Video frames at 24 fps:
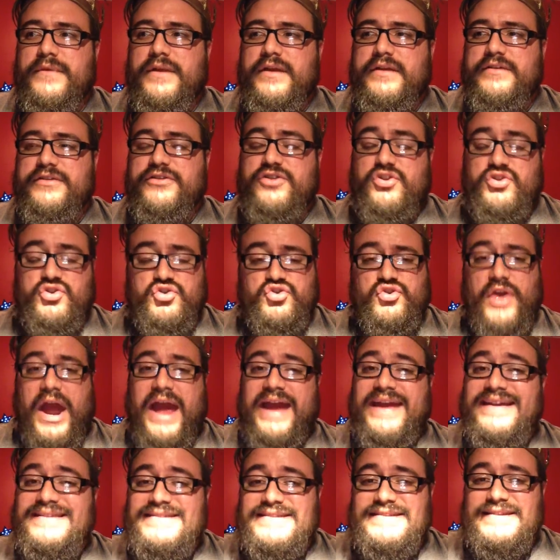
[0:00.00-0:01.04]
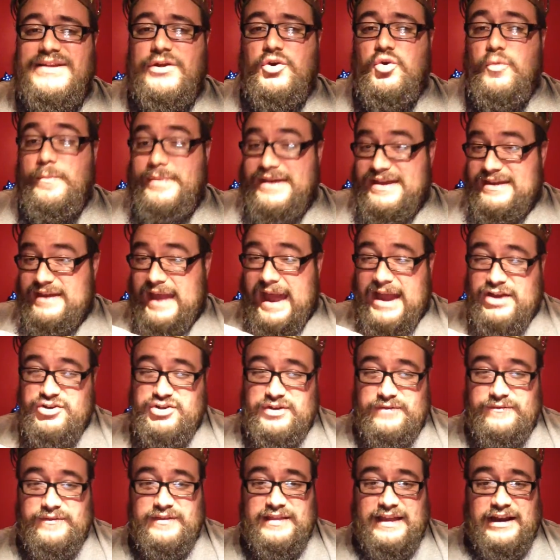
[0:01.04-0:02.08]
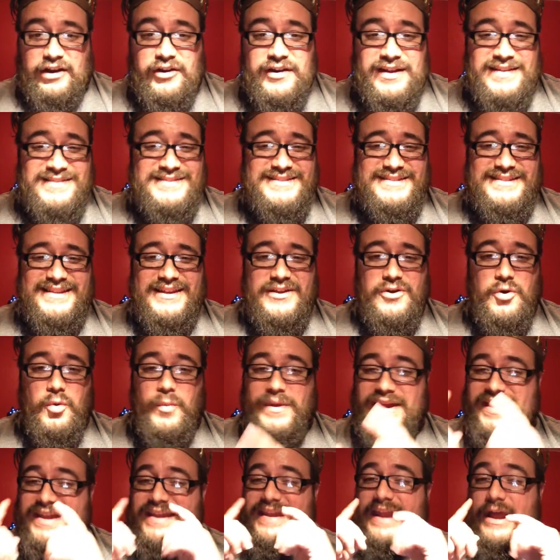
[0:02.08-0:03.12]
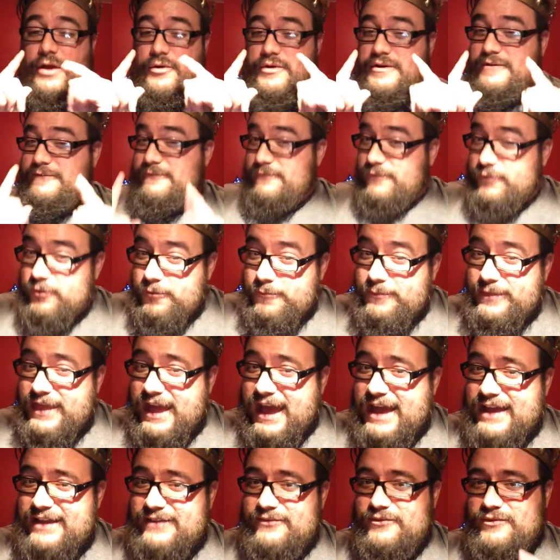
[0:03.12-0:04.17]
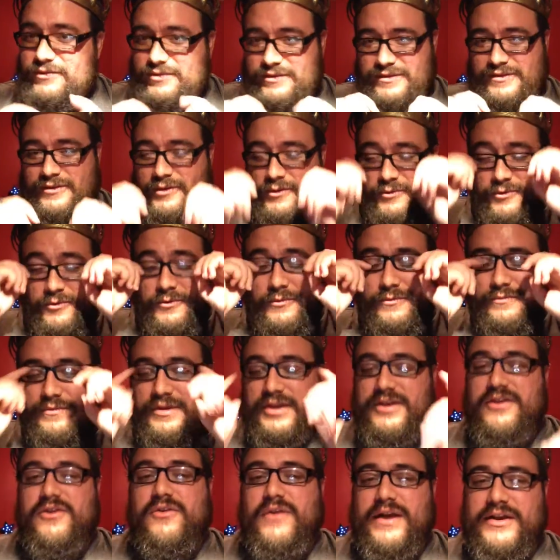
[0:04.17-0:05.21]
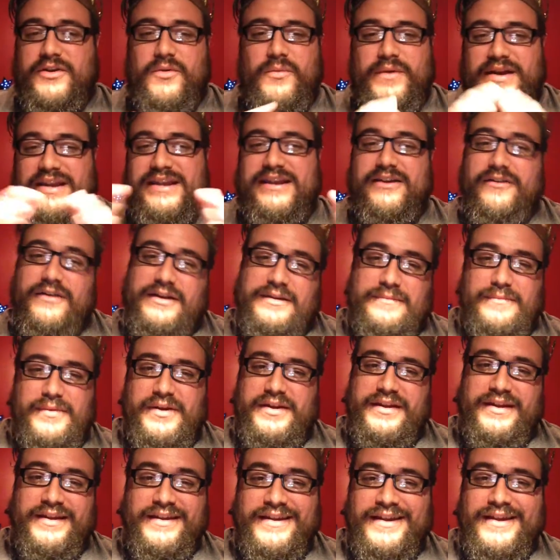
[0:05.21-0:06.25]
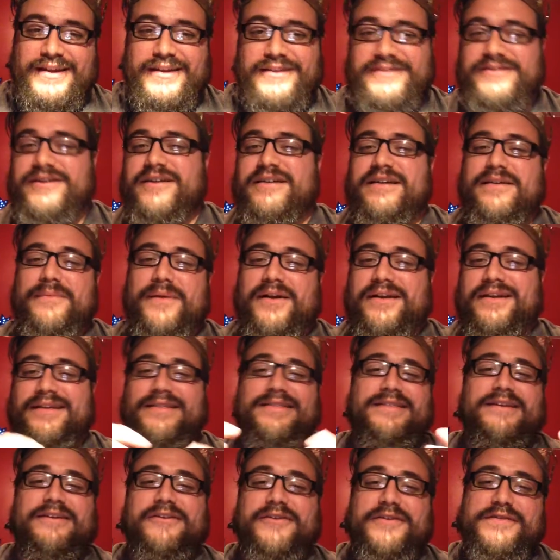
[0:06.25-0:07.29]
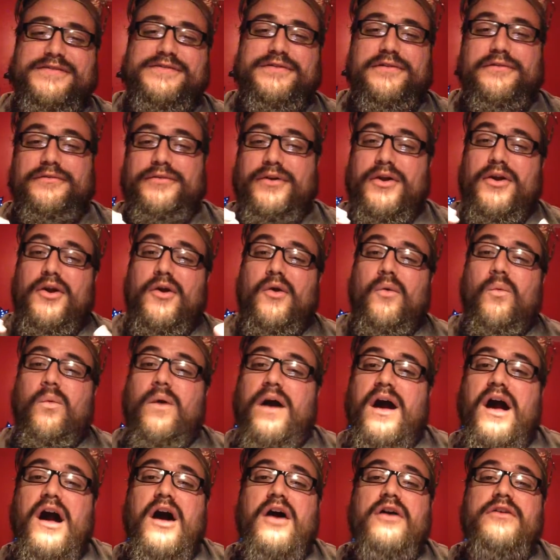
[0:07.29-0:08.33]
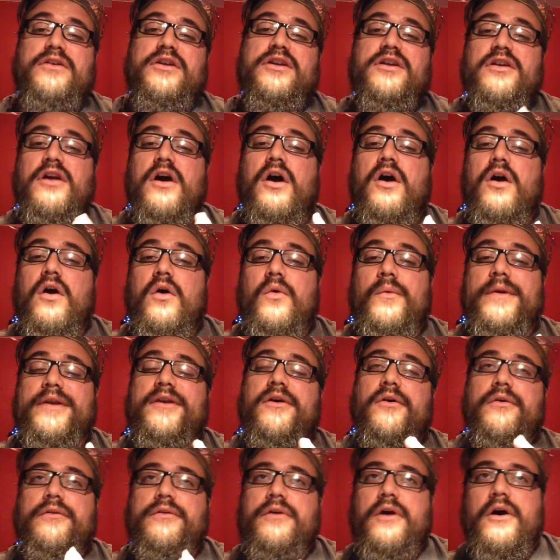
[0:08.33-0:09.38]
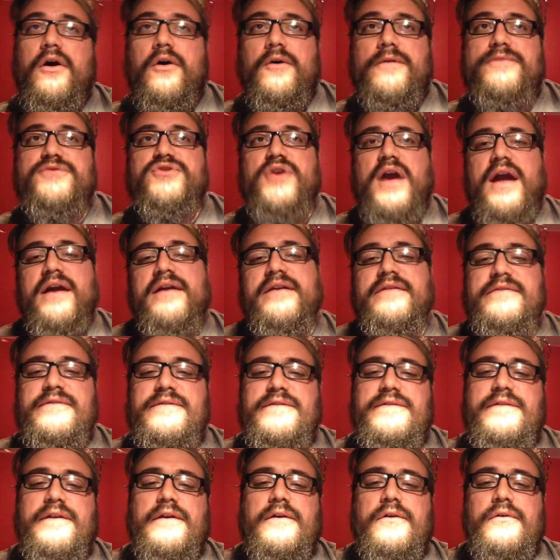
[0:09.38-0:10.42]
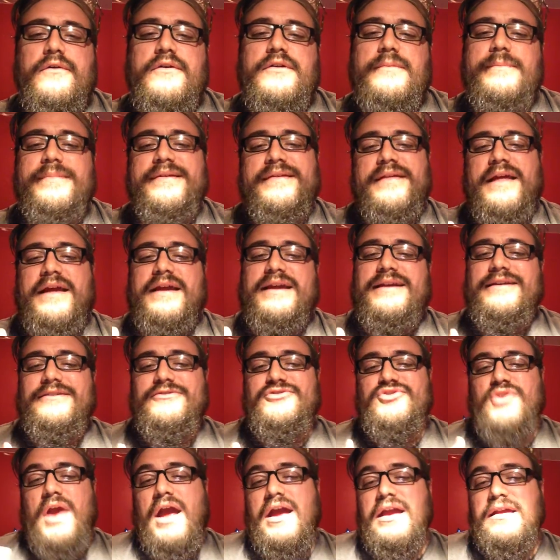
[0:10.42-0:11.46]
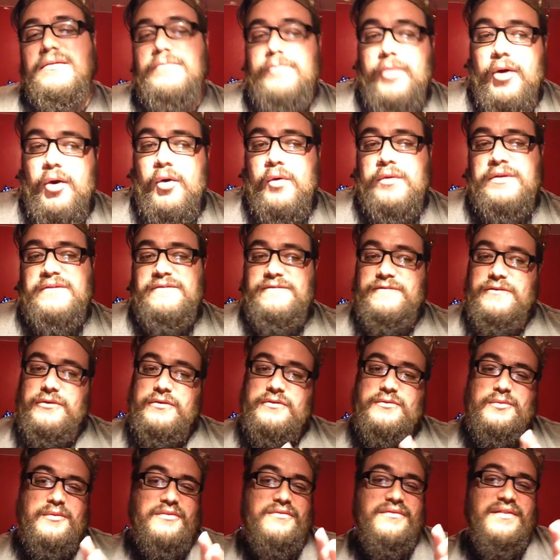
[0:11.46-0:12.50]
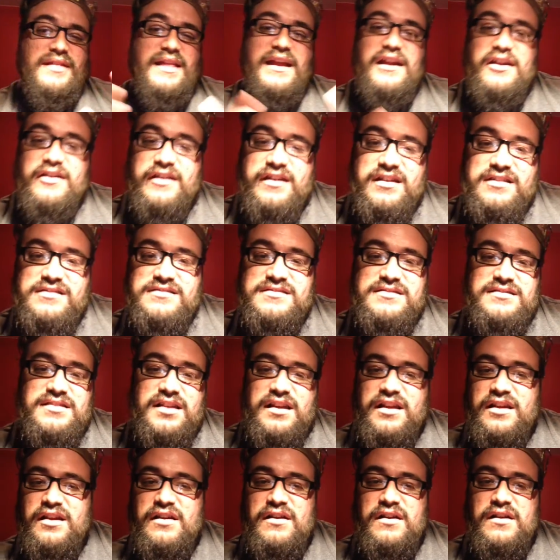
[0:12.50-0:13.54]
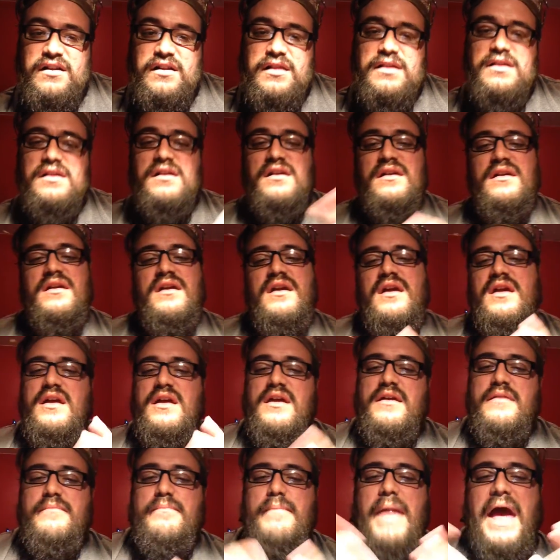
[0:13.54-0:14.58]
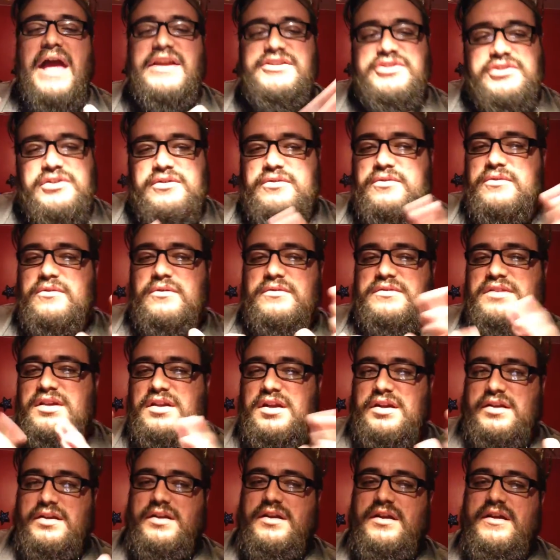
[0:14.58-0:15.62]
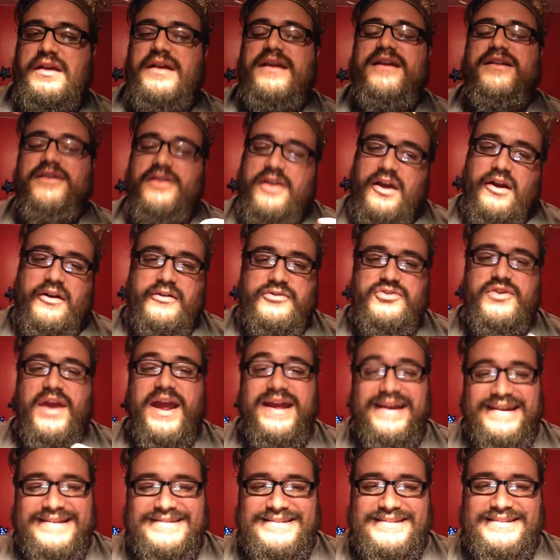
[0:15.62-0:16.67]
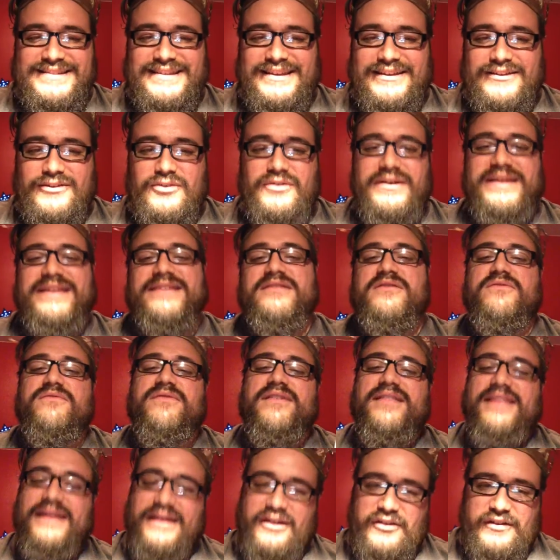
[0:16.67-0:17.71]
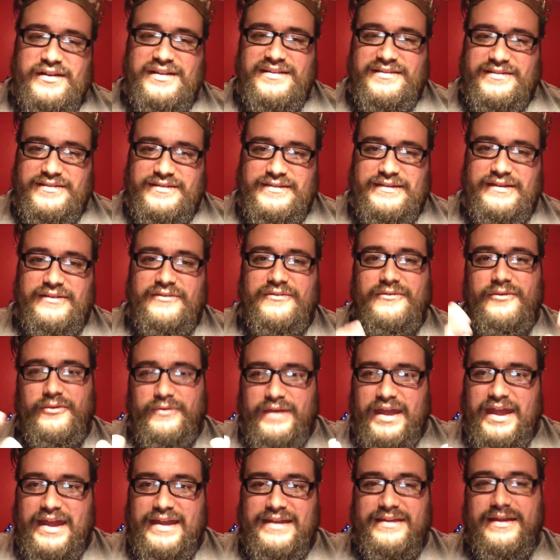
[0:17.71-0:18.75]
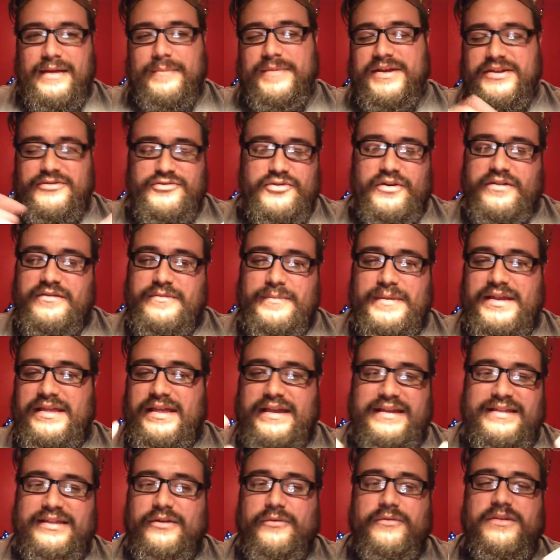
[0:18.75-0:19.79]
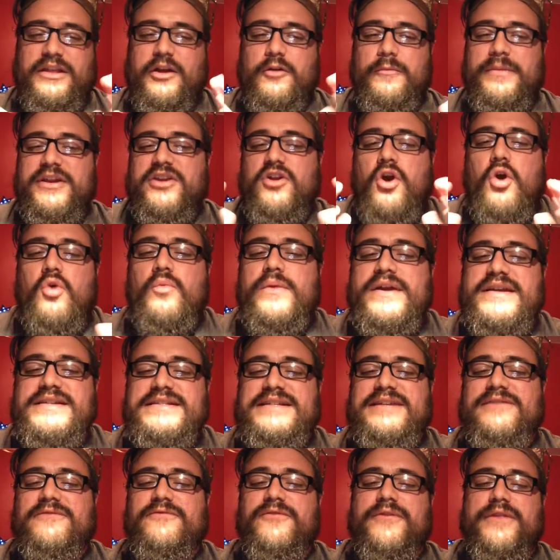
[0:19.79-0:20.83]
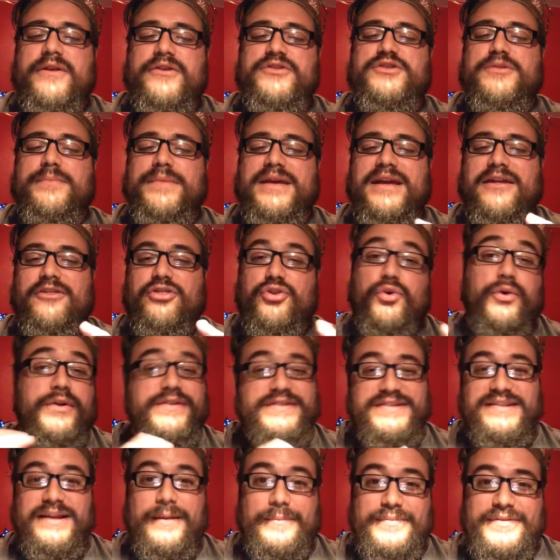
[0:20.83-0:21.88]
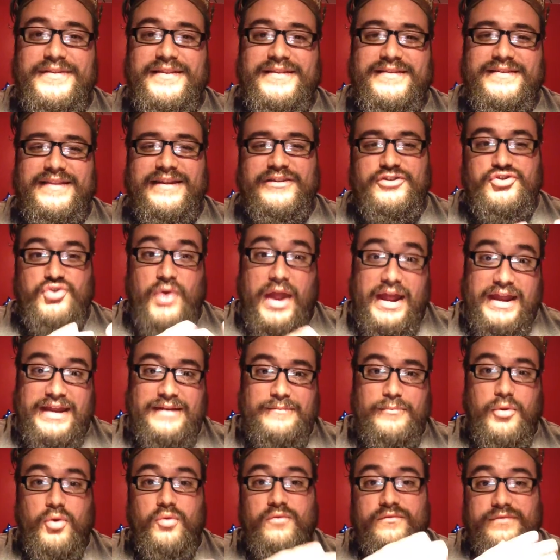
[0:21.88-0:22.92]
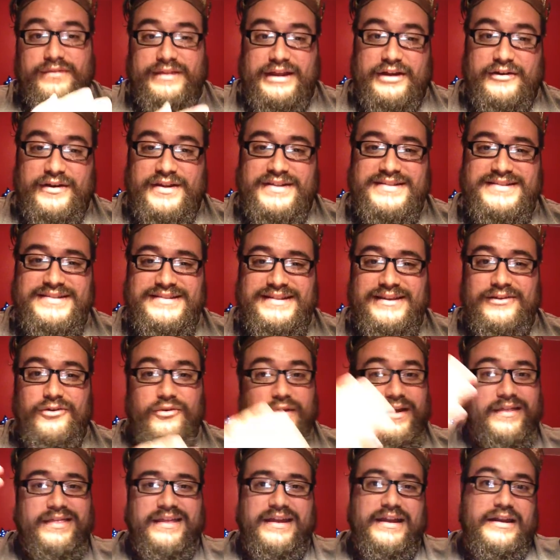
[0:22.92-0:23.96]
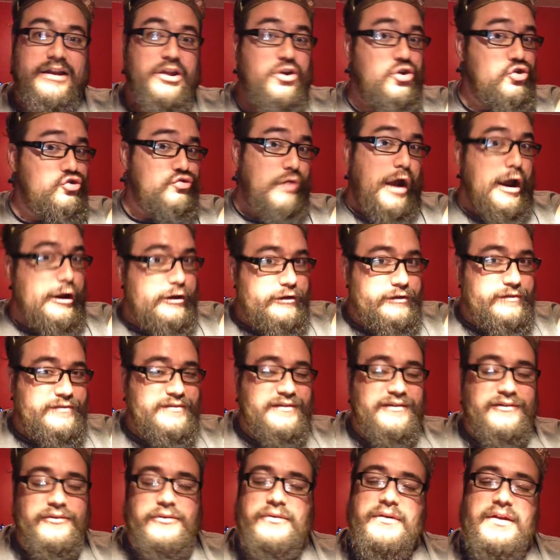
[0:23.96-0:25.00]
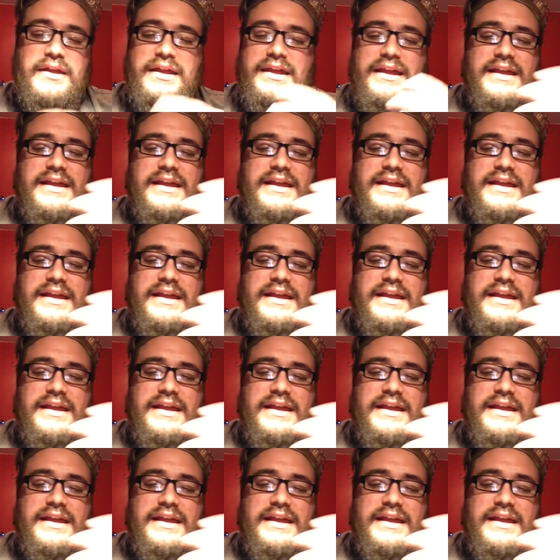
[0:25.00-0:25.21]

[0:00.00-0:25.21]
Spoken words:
Dragonsteel being actually Valyrian steel. We can now confirm that. So, I don't want to hear anybody talking about any theories of, well, we don't know if Dragonsteel could be like Dragonbone infused with Valyrian steel or magical, No, Dragonsteel is Valyrian steel, okay? I mean, trust me, like, there'd be no reason for there to be a third substance, like Dragonbone, Valyrian steel, and then Dragonsteel.